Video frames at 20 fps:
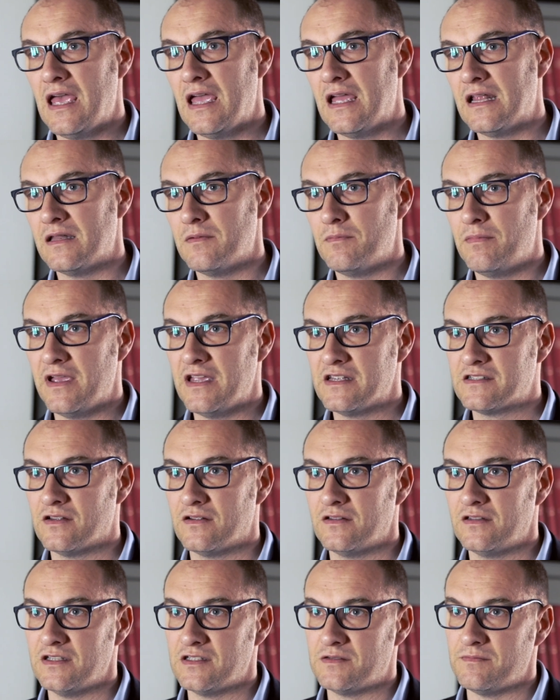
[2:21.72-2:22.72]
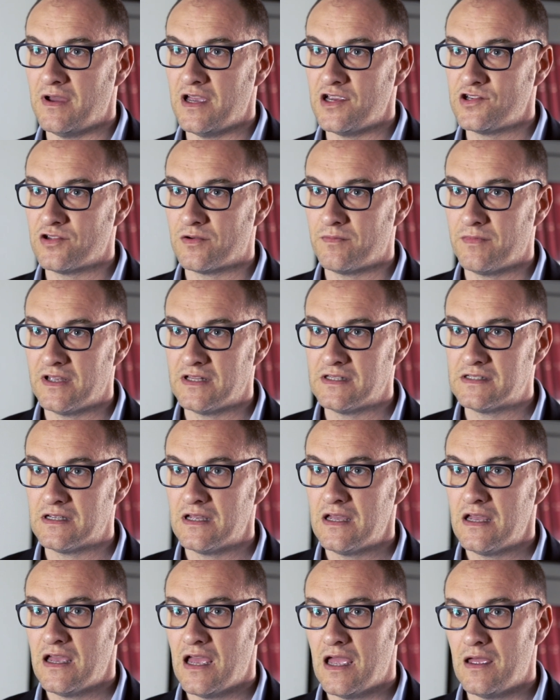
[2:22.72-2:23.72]
and based on these measurements
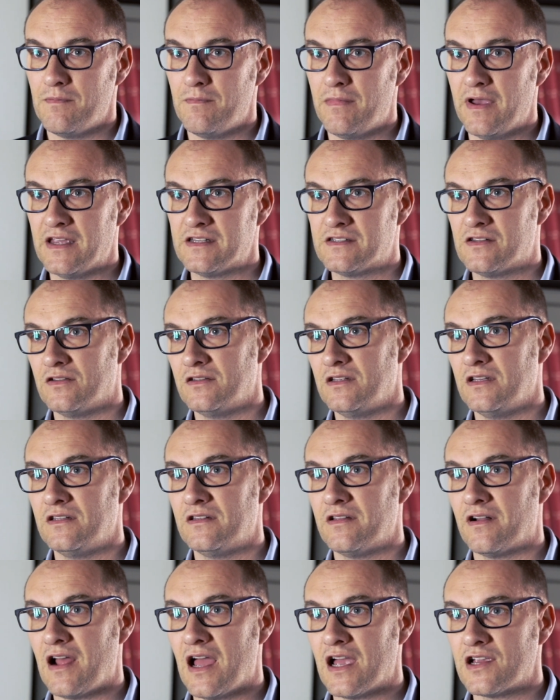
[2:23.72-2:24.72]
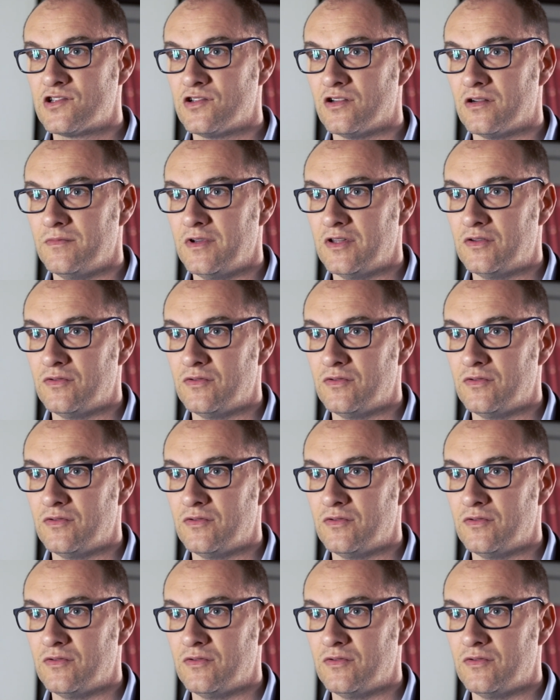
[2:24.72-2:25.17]
and based on the interaction